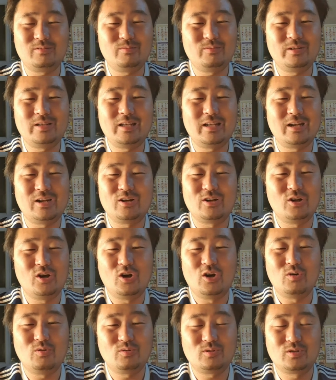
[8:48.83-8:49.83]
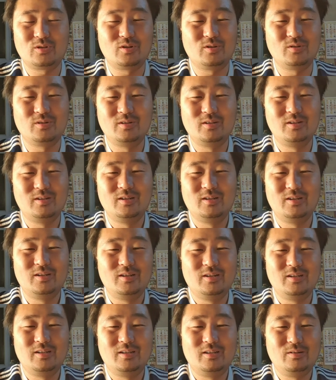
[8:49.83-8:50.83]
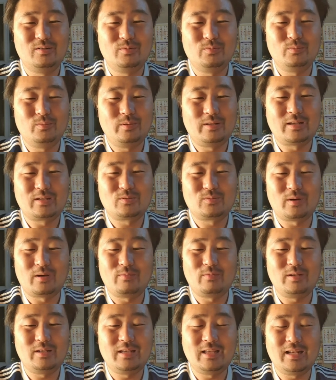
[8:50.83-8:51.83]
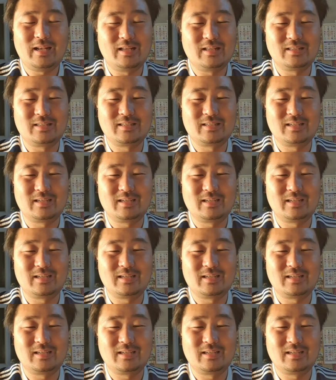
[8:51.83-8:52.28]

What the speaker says: didn't know, so that's why we didn't